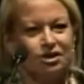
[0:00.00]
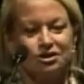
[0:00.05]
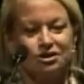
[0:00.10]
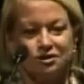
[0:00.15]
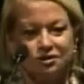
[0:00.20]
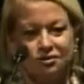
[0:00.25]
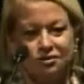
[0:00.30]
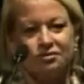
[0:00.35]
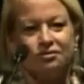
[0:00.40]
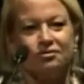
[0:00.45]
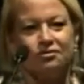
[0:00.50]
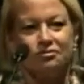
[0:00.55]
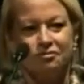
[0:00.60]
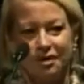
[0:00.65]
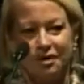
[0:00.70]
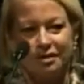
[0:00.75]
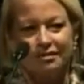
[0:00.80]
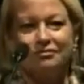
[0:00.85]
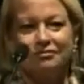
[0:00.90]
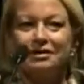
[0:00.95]
So
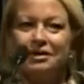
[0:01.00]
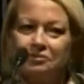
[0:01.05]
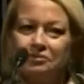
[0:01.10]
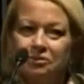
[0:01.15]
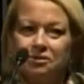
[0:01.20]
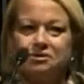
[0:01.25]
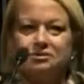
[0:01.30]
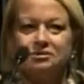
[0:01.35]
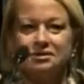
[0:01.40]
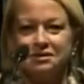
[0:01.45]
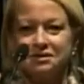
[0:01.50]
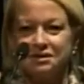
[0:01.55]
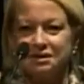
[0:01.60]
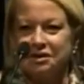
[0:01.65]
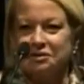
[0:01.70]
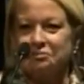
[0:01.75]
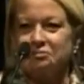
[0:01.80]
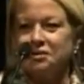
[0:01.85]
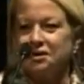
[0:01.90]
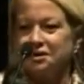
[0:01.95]
I really want to
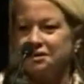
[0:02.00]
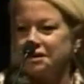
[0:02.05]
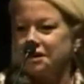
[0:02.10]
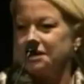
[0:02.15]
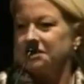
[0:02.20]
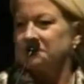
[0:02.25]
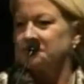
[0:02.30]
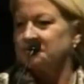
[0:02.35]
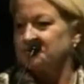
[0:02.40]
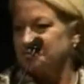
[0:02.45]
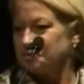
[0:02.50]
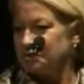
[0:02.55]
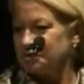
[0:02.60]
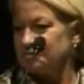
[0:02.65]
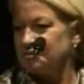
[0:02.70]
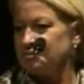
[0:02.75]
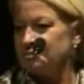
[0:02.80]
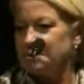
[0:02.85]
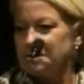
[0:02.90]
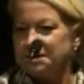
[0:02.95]
extend my thank you to
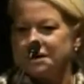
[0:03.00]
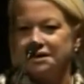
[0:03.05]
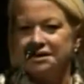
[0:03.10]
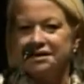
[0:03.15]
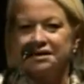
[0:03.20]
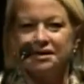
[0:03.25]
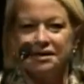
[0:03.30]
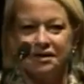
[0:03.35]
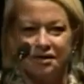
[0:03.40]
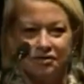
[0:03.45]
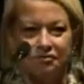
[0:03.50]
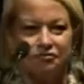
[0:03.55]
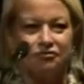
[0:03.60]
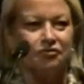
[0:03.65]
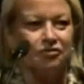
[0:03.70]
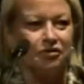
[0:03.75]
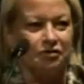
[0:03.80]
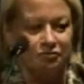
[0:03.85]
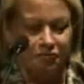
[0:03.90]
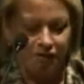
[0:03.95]
everybody
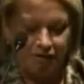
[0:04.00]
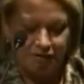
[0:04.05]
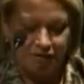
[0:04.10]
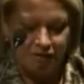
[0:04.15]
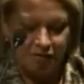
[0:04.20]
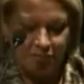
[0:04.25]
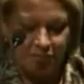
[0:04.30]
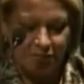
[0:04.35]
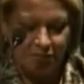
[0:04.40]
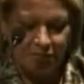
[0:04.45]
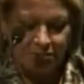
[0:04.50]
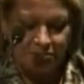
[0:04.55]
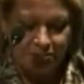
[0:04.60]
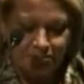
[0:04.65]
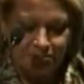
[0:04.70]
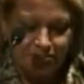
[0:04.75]
for inviting me.